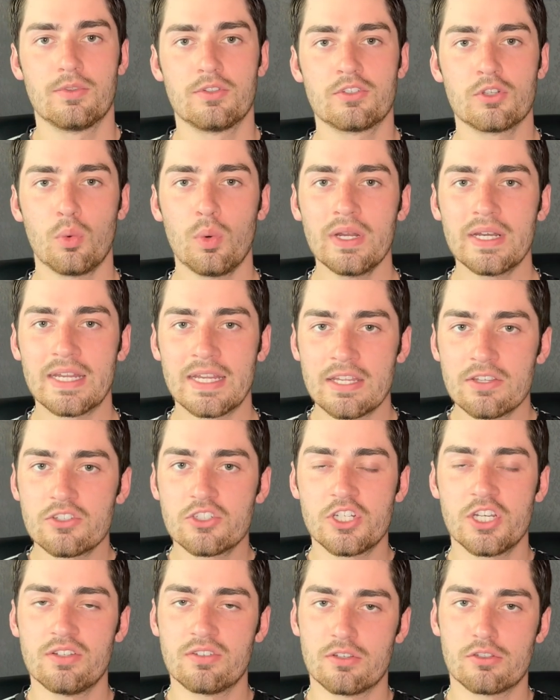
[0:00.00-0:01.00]
So what
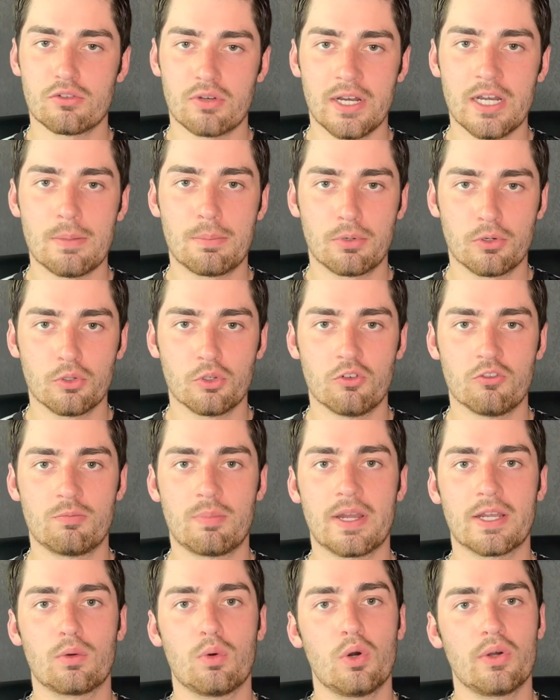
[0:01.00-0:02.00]
is Jesus trying to prove
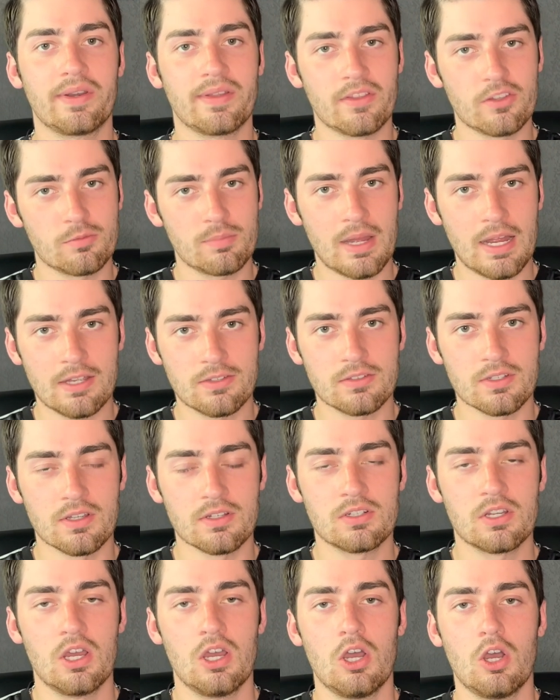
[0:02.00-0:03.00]
by quoting this
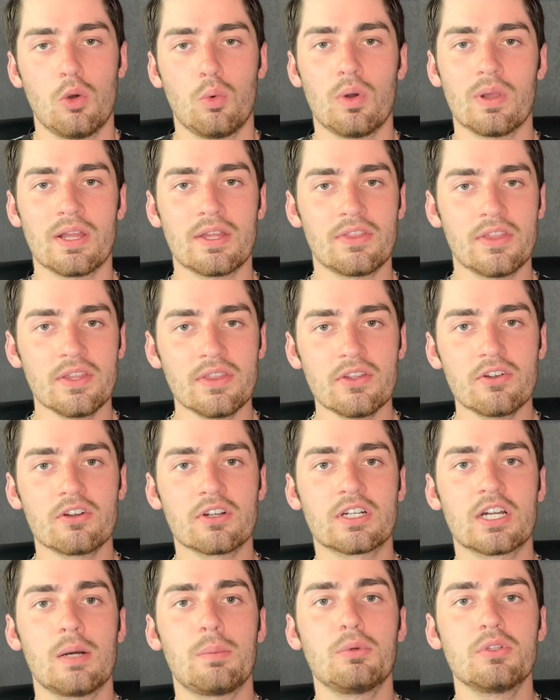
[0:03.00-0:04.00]
passage? Well, I think there
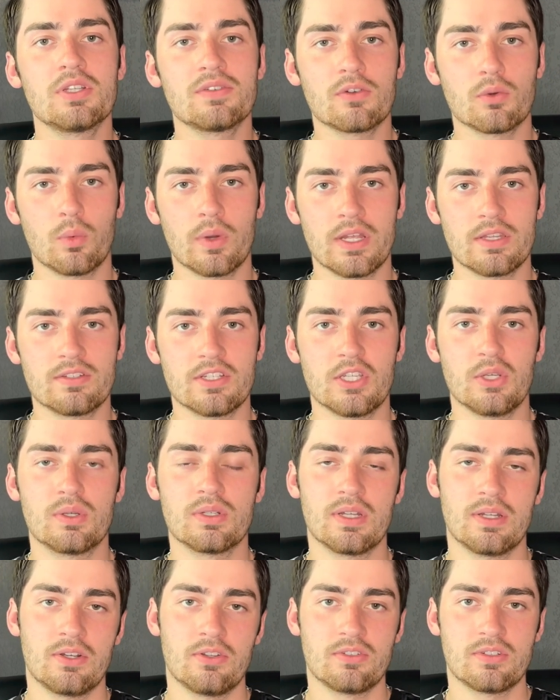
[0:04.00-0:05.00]
are a couple different ways that you
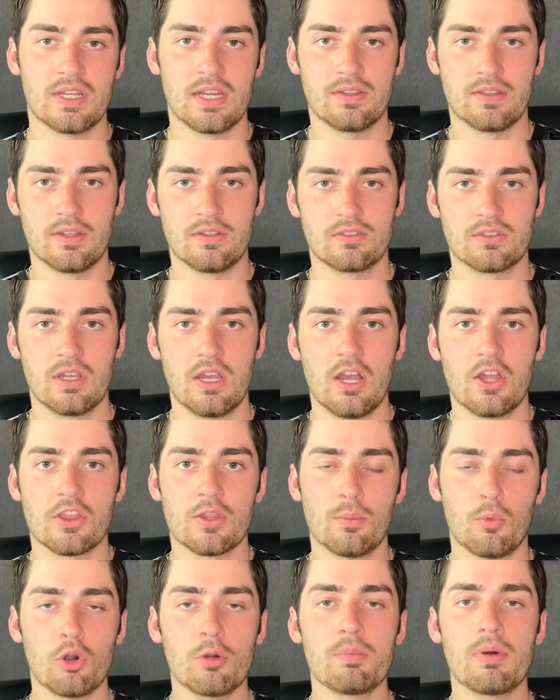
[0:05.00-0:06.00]
could understand this.
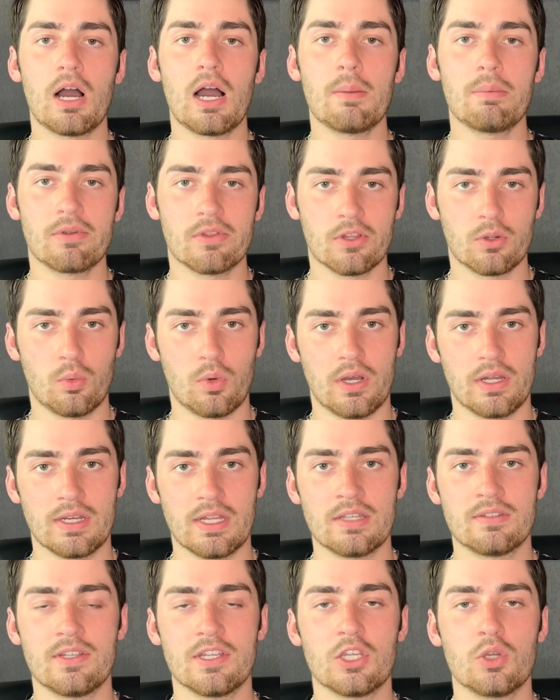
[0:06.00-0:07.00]
The more popular one
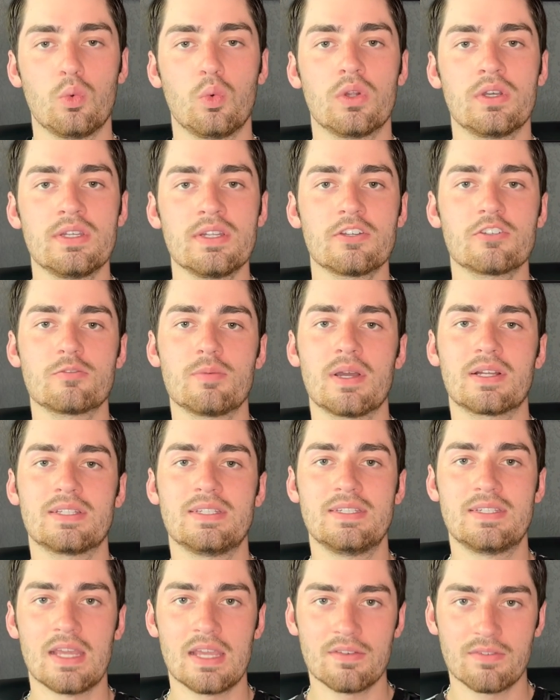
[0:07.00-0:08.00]
is that you wouldn't
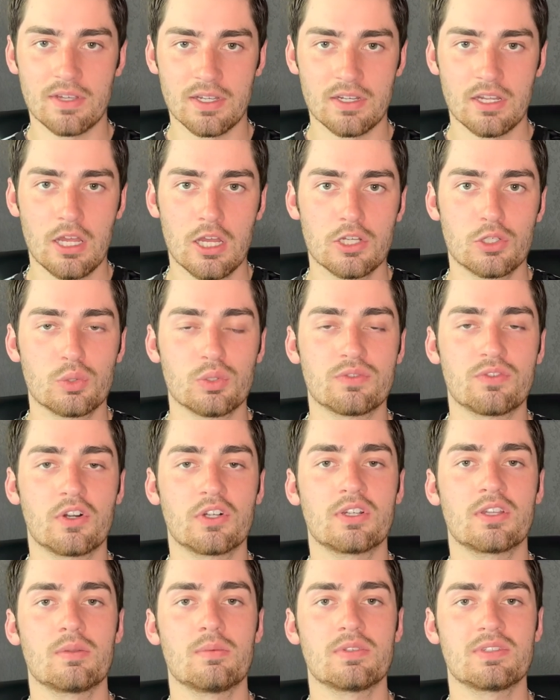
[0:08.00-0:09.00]
expect David to
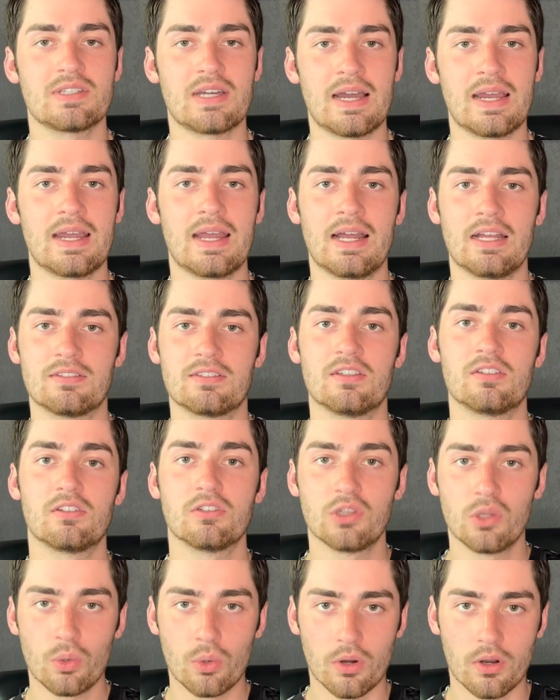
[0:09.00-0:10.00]
refer to the Messiah as his
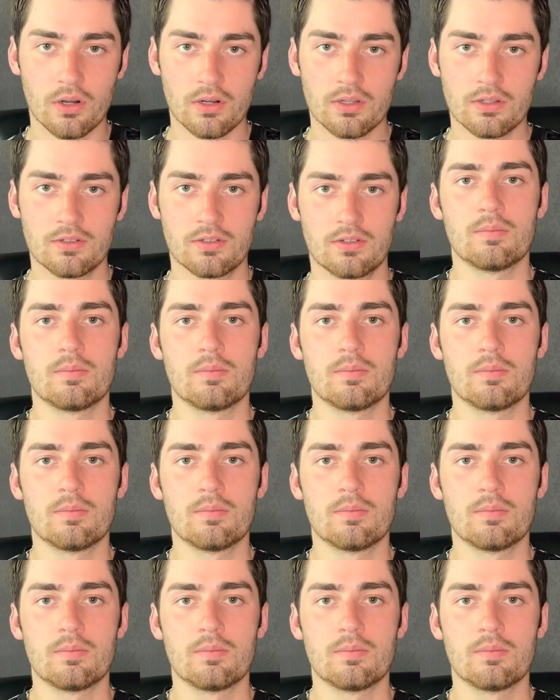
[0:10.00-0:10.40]
Lord.